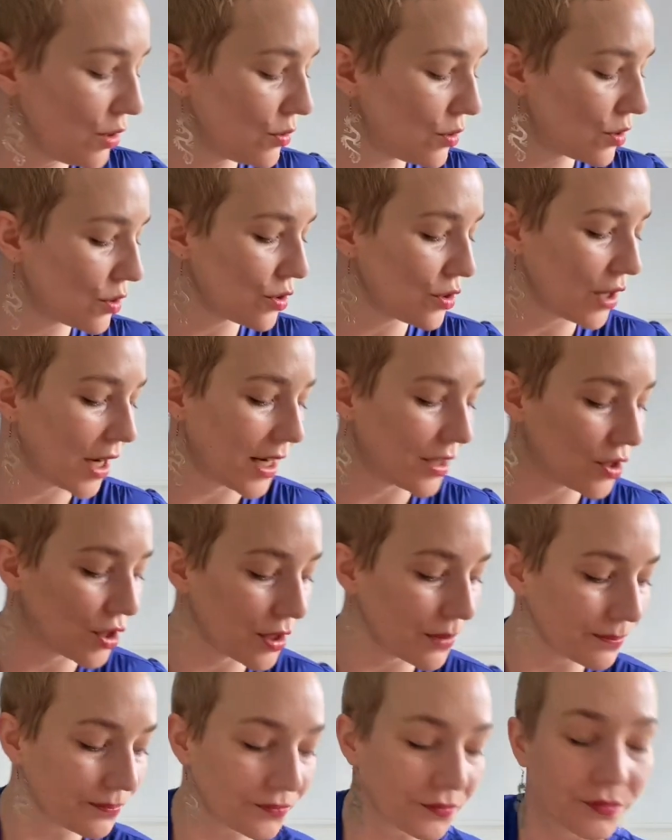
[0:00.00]

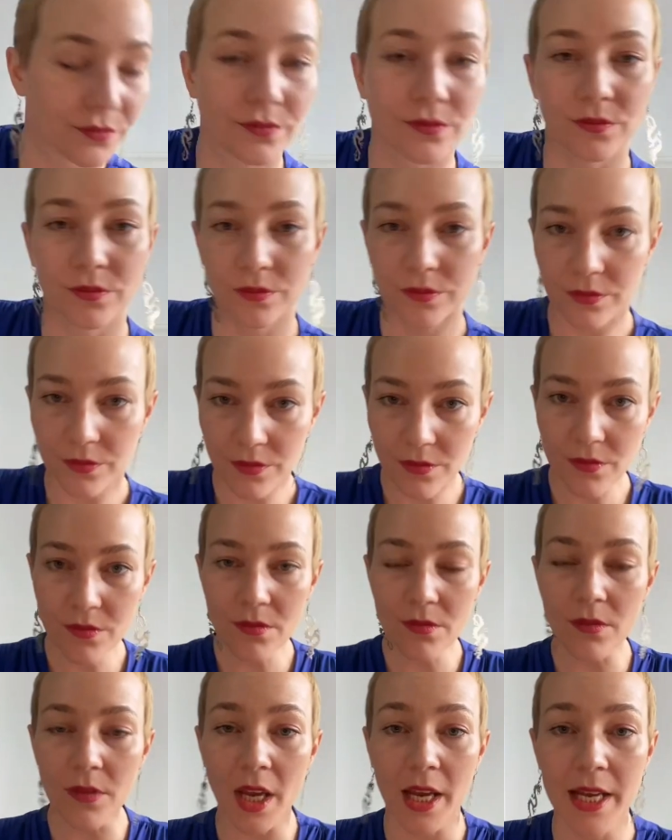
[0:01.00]
stretch,
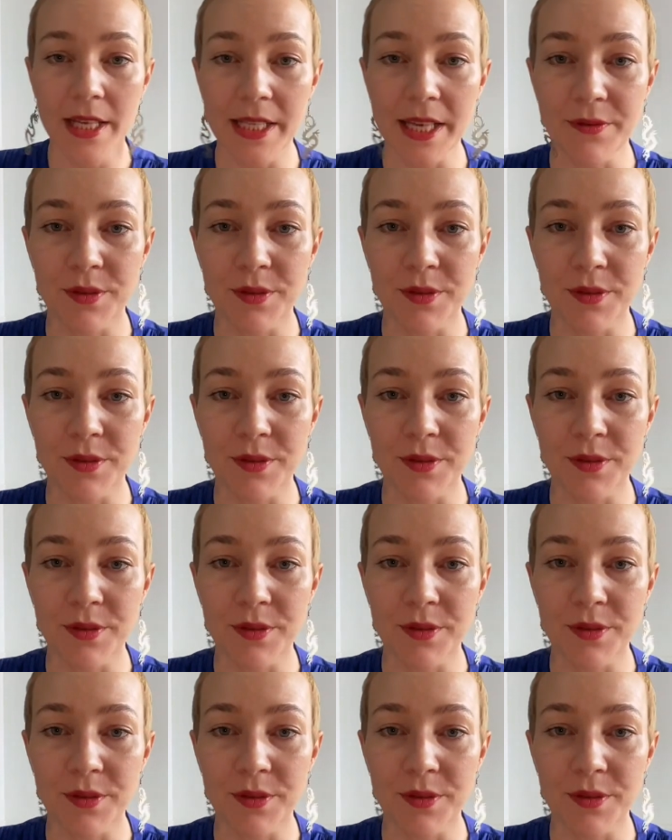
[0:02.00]
as